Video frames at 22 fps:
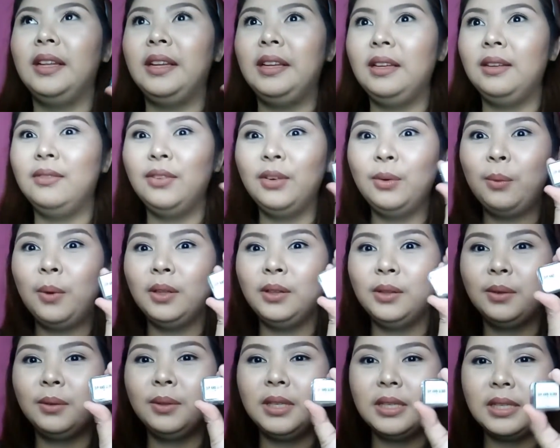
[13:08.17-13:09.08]
I even
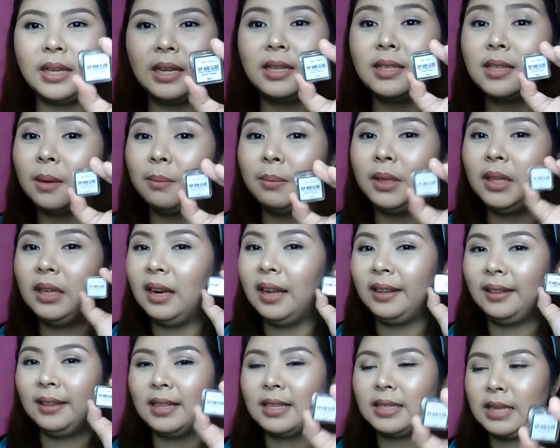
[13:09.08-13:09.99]
want to resell something
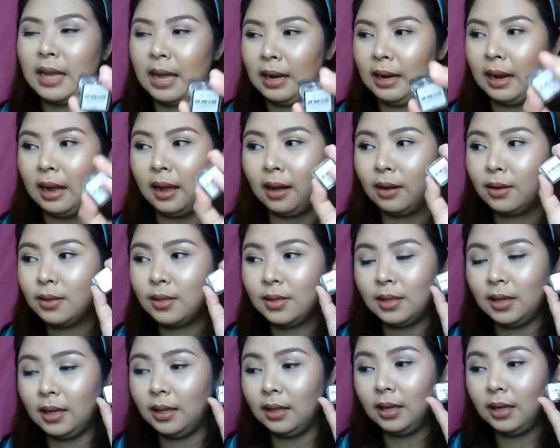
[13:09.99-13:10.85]
like this sana, cause